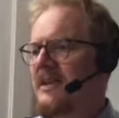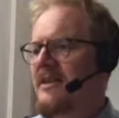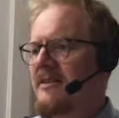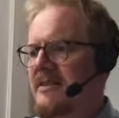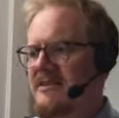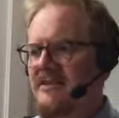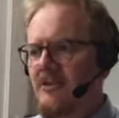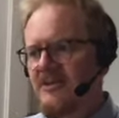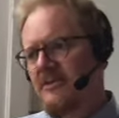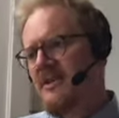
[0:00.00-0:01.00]
this is
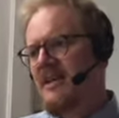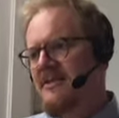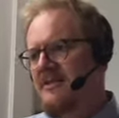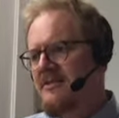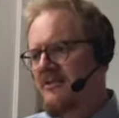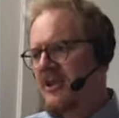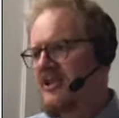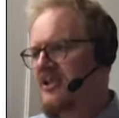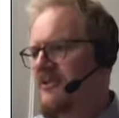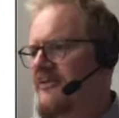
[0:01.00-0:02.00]
also a nice
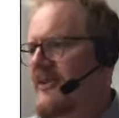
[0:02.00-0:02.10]
illustration of the